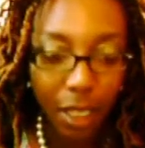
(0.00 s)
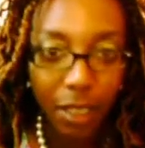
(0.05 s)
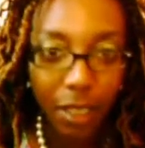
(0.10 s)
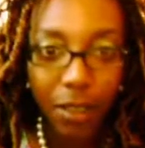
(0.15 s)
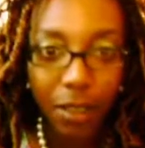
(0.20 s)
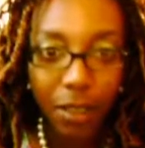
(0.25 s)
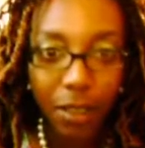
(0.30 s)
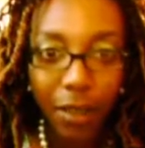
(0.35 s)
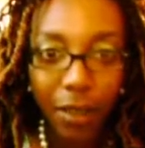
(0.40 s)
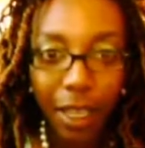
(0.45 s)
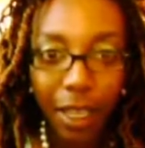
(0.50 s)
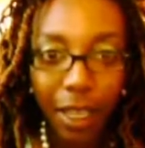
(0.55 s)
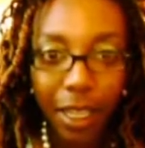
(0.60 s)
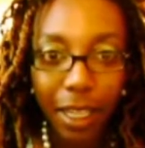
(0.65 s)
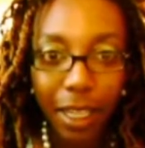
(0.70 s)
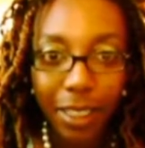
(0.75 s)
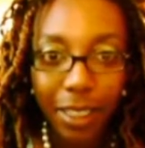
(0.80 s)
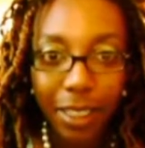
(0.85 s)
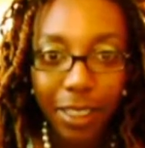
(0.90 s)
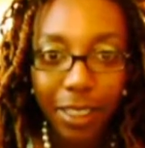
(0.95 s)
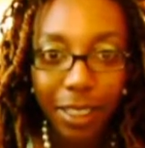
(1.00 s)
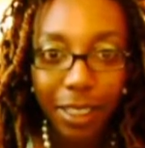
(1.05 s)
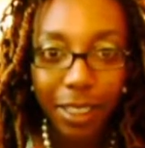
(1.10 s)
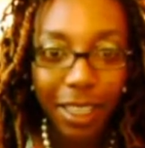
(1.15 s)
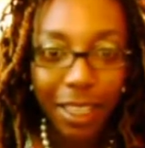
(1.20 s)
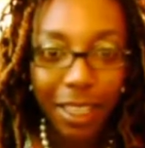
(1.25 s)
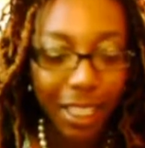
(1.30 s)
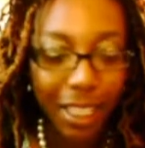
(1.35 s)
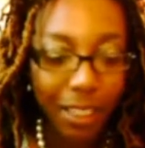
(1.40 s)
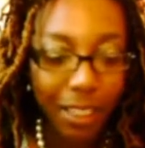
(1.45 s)
So, yeah,
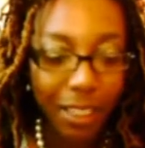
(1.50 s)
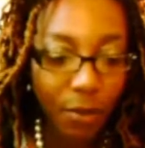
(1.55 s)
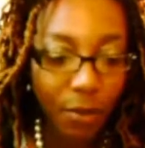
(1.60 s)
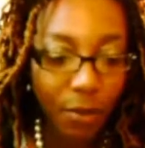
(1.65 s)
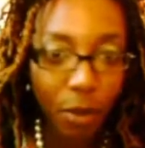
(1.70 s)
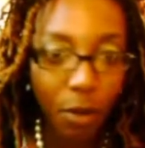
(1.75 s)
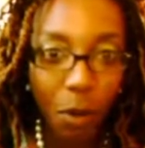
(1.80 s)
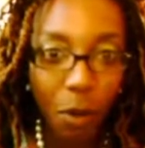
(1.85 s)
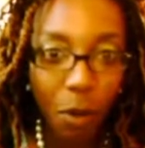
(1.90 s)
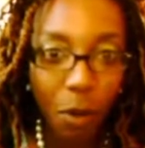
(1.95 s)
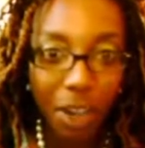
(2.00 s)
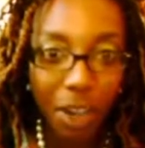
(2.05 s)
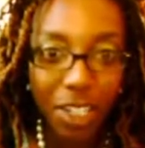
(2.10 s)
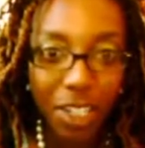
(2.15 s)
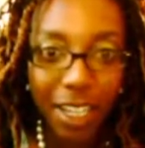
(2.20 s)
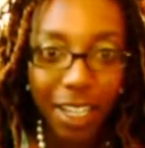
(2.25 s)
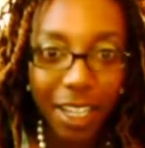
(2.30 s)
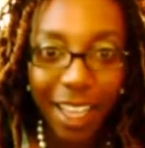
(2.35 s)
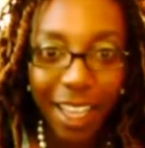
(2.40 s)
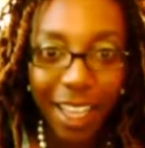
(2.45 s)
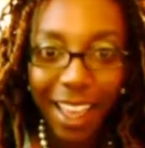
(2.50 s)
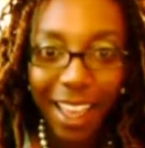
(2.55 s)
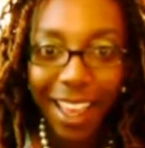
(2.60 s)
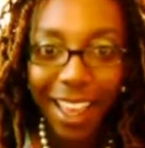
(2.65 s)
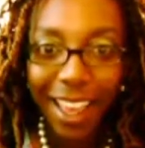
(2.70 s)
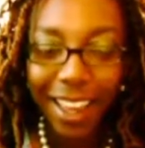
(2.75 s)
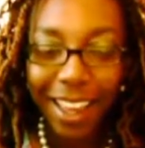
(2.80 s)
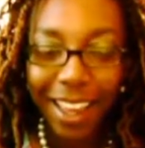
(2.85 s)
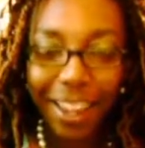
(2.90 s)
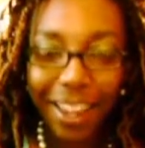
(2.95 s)
thanks for watching,
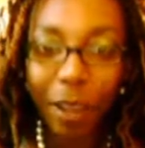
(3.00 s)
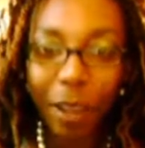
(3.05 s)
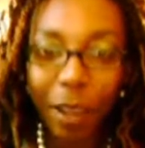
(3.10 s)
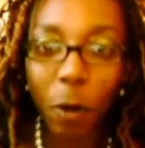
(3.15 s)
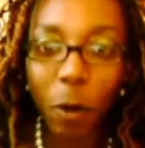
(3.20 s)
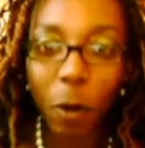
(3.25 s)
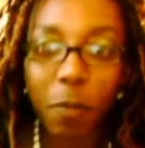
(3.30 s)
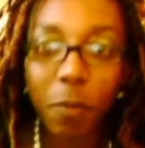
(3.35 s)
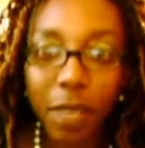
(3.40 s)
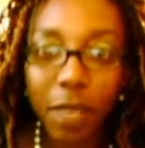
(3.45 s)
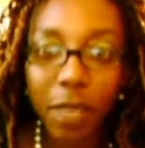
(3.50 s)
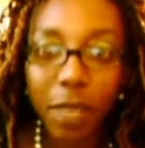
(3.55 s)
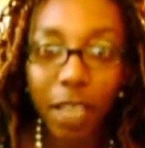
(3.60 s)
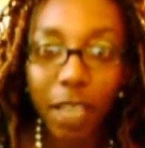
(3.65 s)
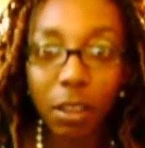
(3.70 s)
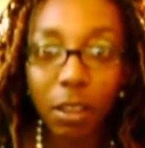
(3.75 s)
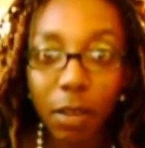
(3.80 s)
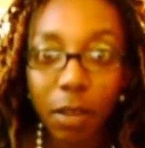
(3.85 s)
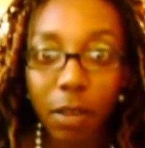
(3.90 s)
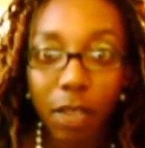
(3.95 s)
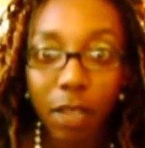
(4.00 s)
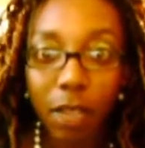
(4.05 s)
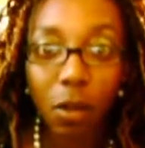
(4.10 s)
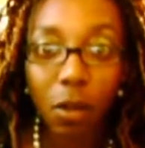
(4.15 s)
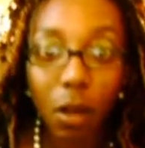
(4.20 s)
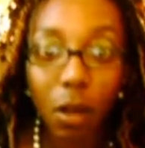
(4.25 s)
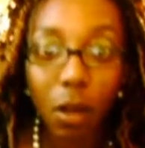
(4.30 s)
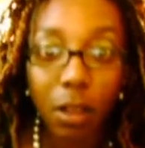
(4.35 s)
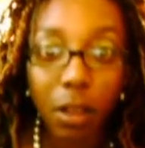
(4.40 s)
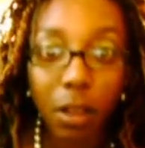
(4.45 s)
and I hope that you guys
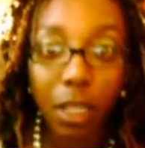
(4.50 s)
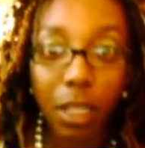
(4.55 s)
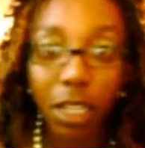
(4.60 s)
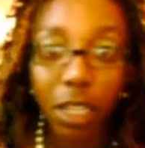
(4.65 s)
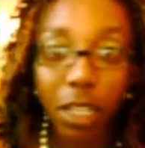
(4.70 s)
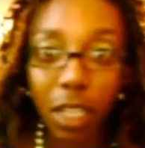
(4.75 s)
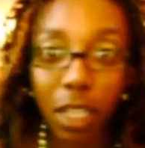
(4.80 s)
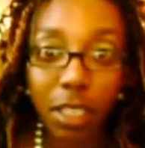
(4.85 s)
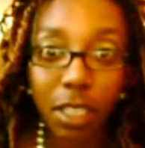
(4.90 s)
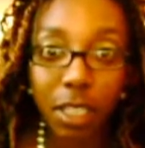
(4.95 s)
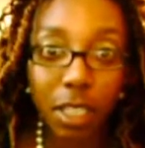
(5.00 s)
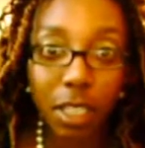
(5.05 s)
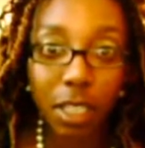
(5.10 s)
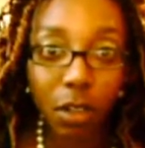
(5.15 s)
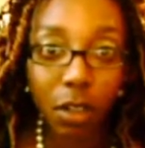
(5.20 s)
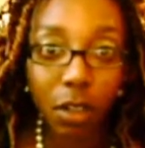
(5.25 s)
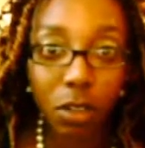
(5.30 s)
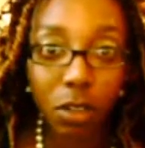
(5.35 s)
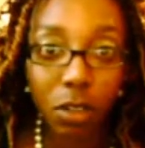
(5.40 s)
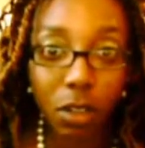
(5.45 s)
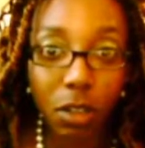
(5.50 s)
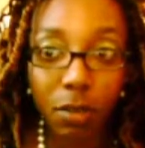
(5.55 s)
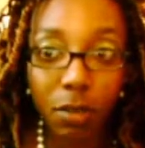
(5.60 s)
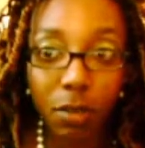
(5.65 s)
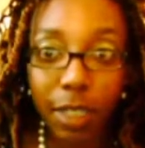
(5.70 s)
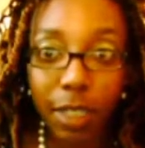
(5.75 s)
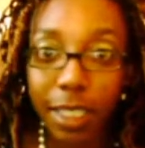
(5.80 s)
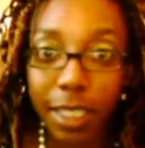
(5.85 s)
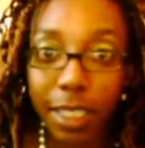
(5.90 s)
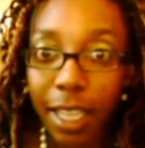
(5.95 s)
all get a chance to get onto
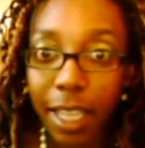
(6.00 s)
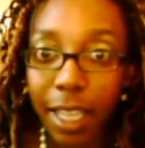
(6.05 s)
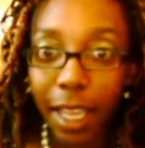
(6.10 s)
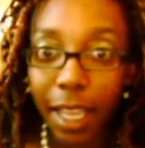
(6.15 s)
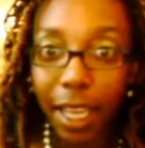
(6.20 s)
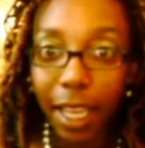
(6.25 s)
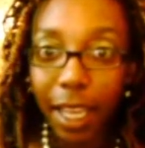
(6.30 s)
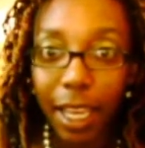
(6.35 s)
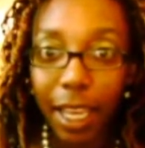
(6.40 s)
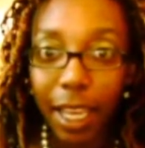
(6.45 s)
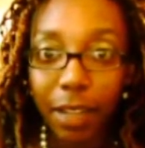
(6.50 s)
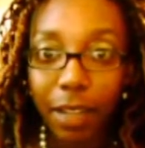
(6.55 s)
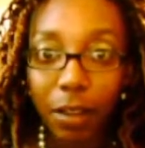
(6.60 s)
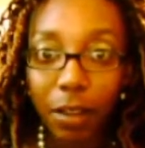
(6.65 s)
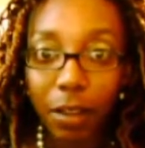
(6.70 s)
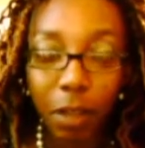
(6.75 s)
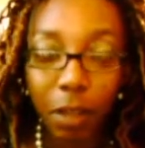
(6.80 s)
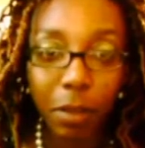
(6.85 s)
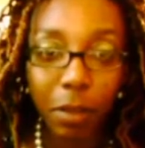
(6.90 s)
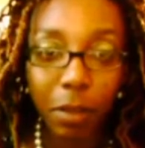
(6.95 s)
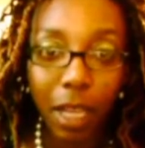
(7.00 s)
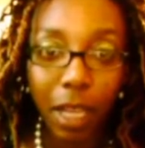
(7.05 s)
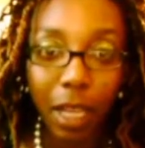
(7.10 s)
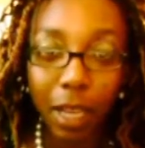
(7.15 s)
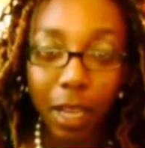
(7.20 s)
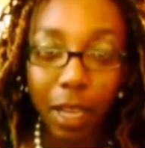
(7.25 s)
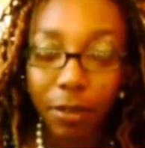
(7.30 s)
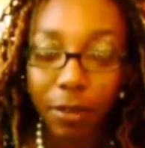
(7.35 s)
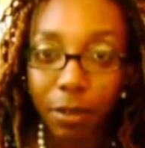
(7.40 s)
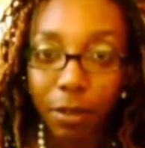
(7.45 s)
Goodreads and
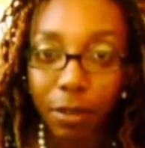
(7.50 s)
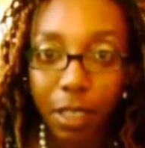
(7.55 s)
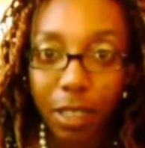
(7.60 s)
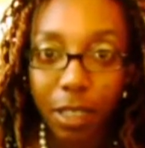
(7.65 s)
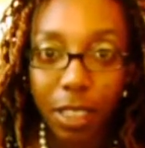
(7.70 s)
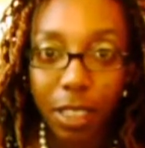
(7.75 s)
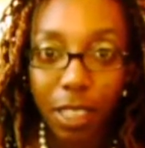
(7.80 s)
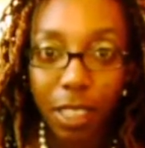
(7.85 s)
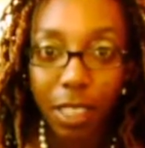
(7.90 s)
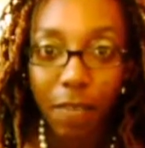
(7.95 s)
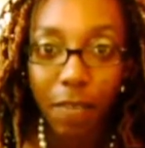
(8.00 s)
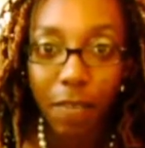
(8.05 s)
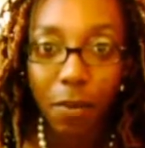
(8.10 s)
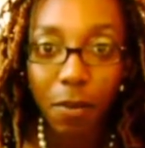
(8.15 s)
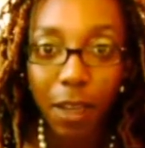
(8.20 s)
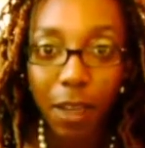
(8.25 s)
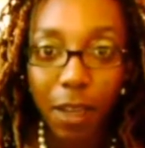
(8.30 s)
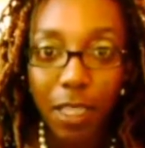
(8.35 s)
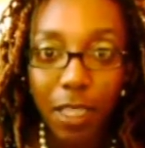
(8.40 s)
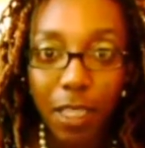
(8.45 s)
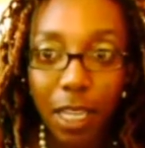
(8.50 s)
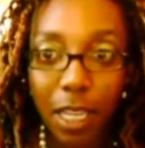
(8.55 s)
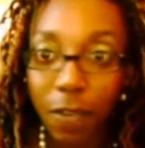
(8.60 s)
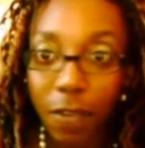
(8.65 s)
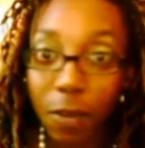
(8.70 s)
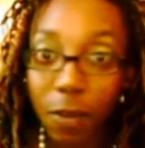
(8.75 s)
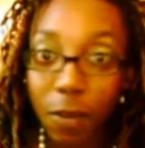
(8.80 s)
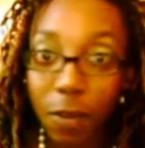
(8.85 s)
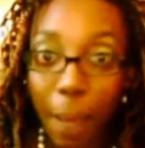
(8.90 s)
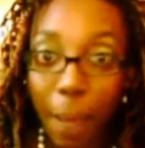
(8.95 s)
apply for these giveaways. And
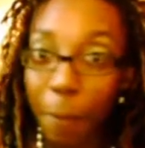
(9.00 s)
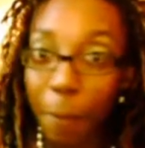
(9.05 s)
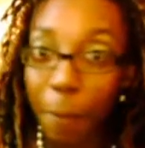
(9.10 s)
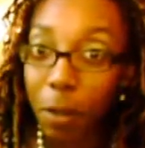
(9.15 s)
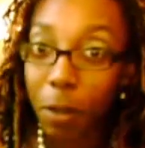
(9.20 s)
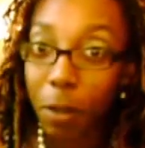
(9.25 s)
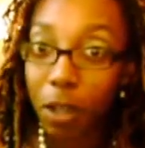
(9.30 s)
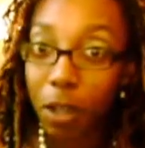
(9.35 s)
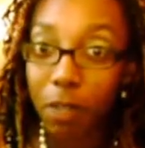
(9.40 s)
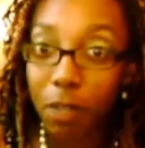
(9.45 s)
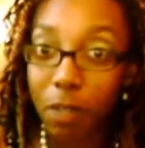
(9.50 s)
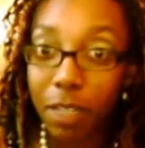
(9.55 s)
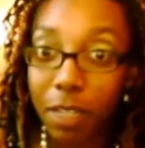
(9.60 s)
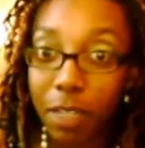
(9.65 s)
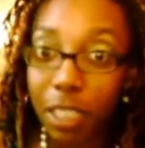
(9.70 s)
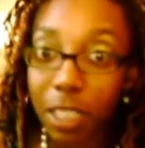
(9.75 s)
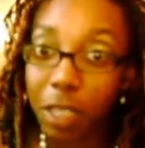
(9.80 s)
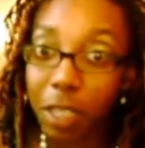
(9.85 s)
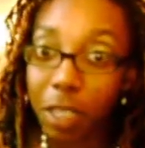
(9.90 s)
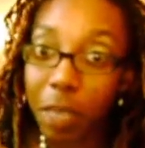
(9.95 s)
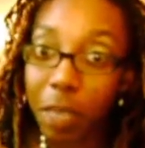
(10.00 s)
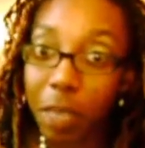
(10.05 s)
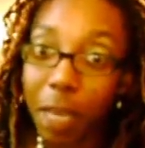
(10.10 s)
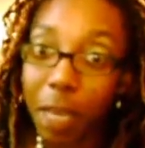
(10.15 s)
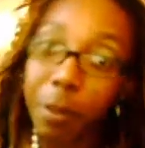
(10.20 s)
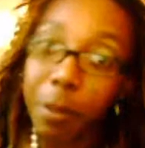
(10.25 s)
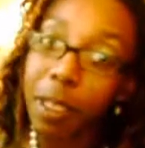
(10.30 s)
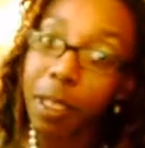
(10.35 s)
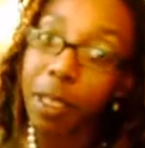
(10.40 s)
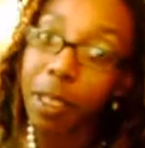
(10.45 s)
if you happen to be on Goodreads, look me up.